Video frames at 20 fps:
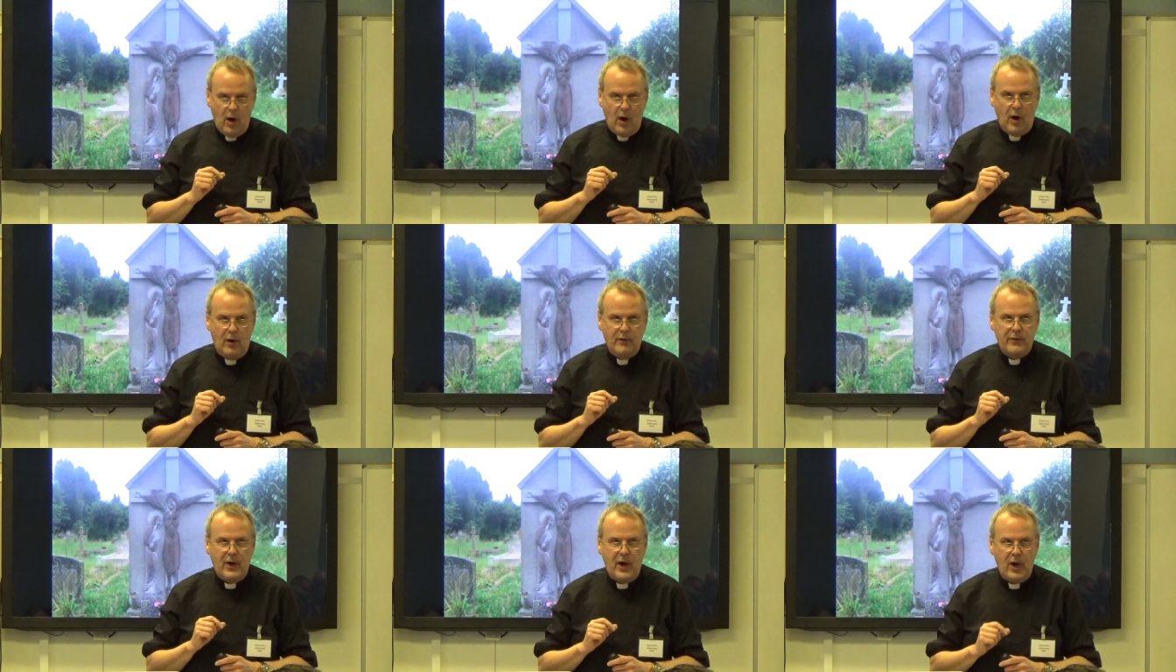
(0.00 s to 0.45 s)

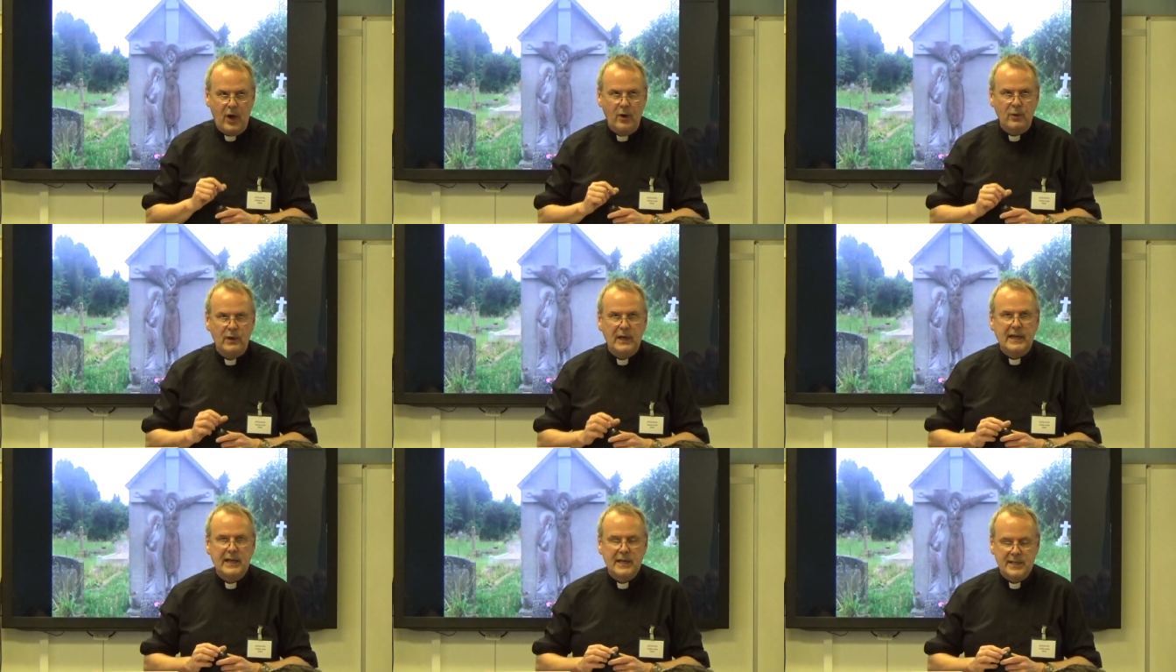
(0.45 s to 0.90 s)
of
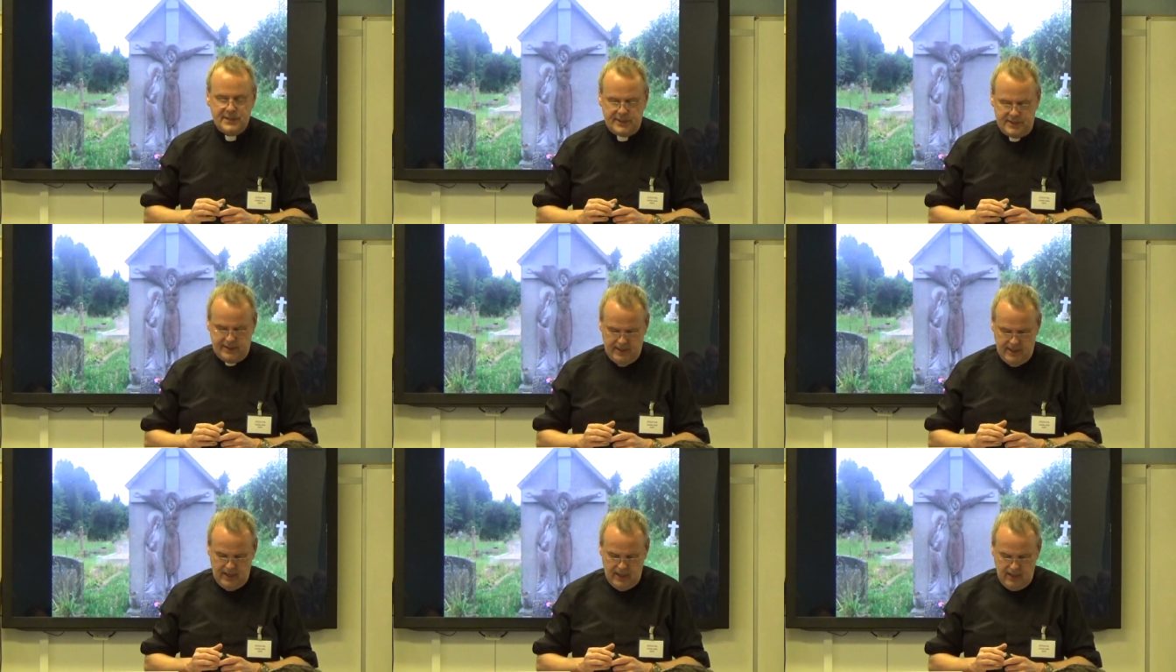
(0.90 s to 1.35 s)

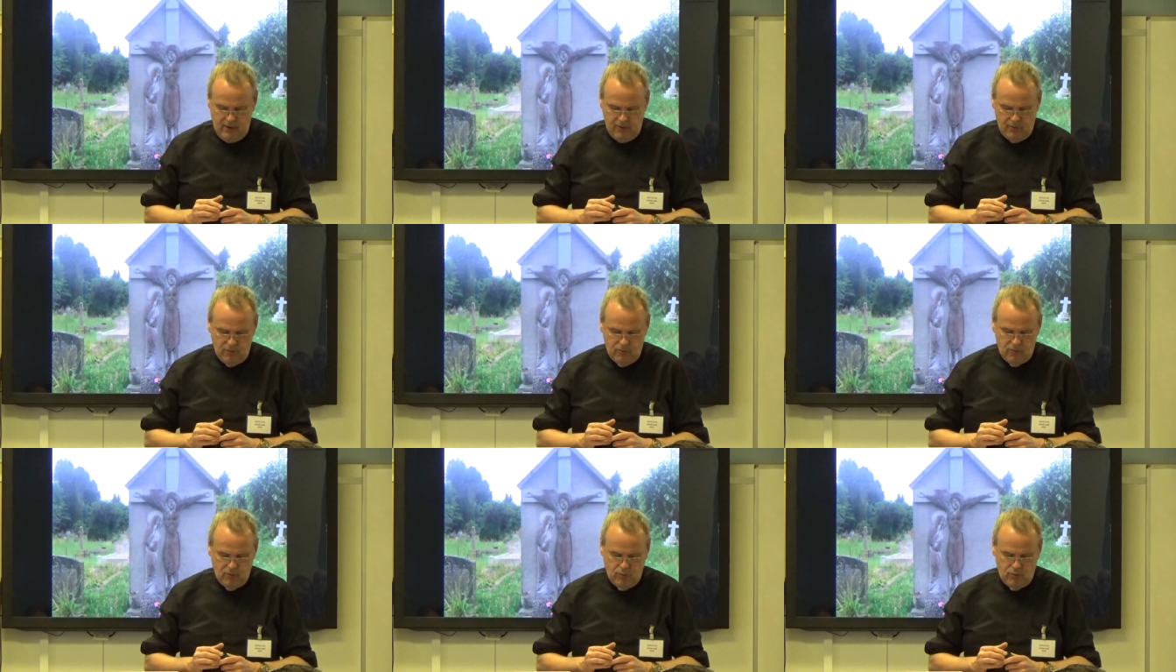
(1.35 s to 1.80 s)
holiness
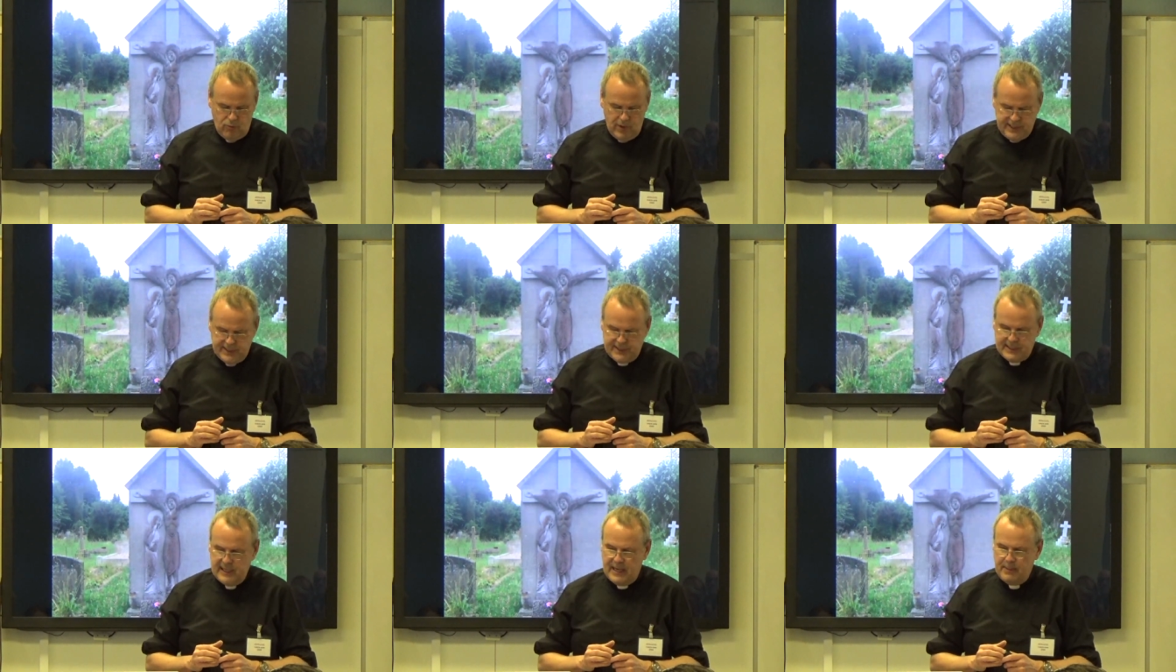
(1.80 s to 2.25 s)

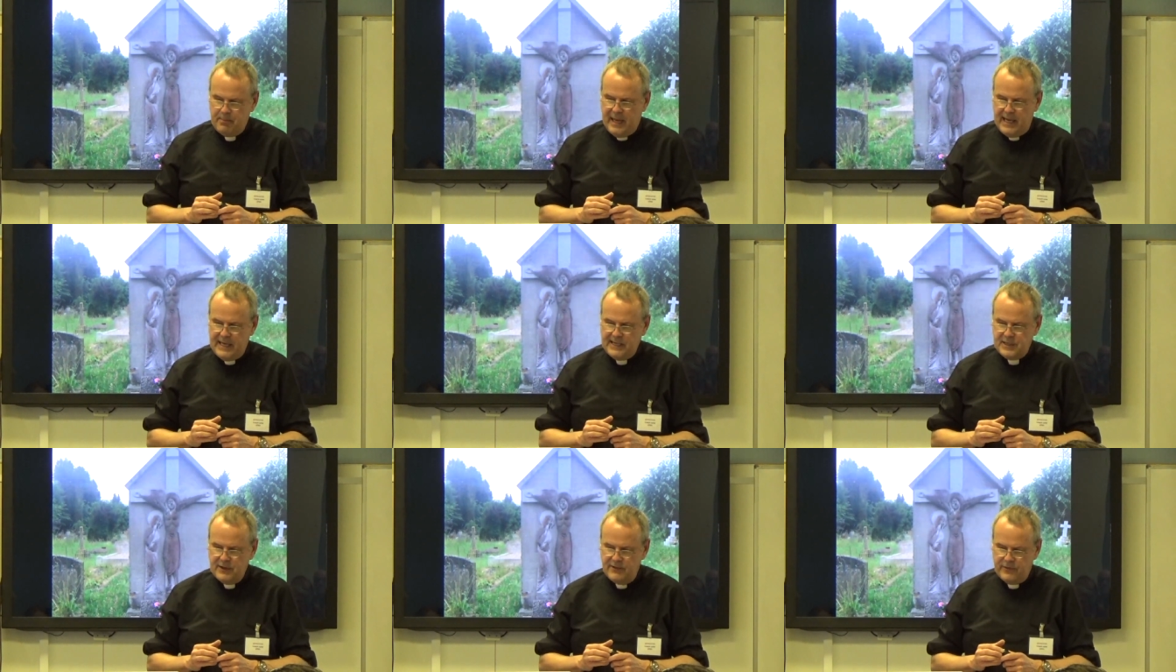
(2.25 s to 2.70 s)
recently
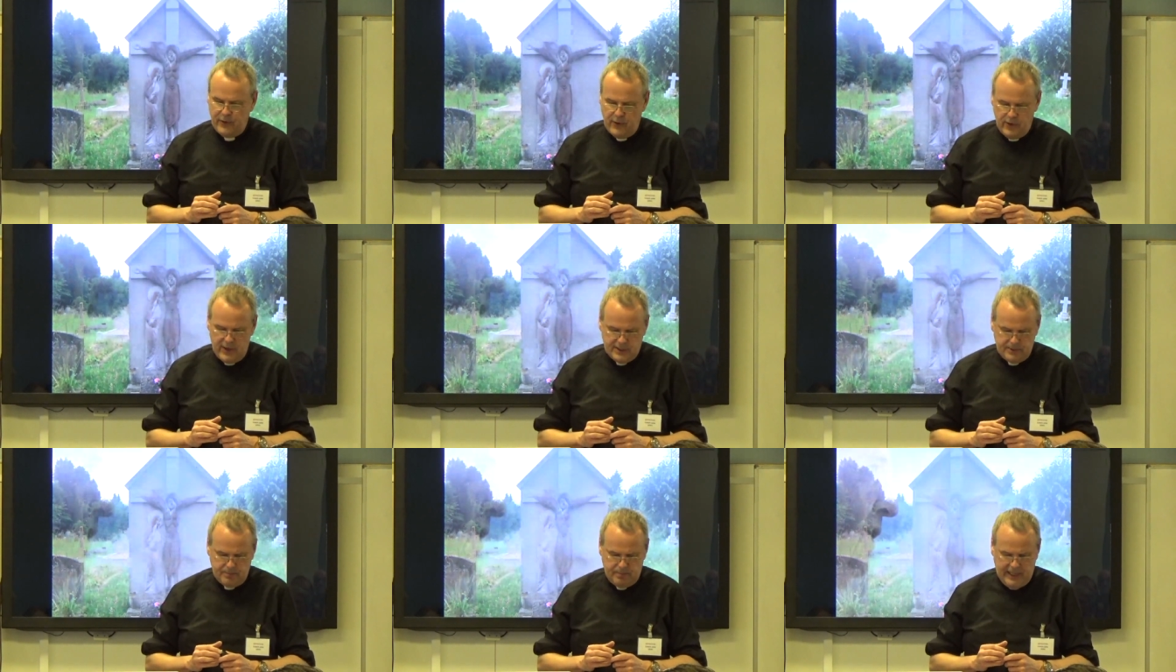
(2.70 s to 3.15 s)
painted
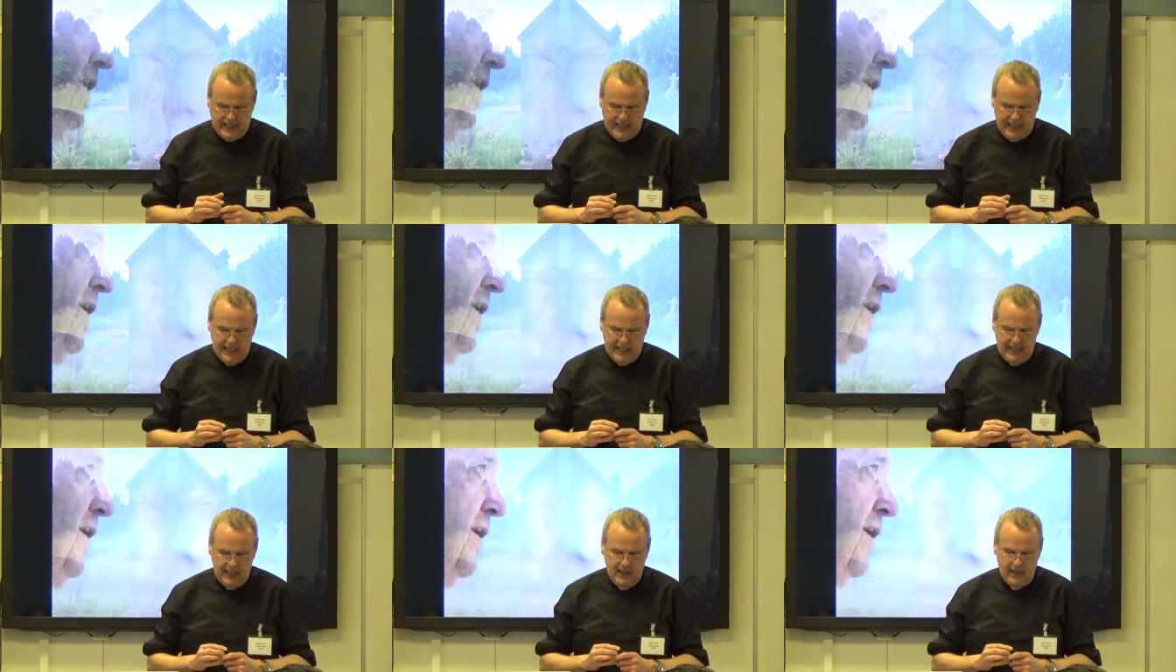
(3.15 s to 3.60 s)
for us
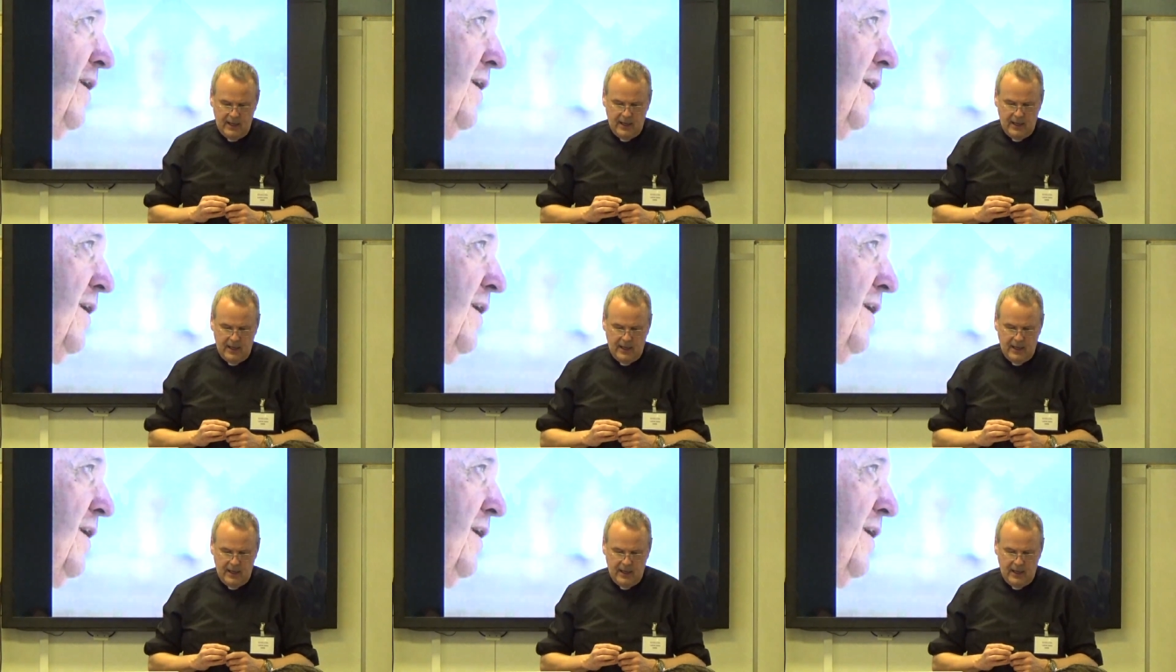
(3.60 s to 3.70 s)
by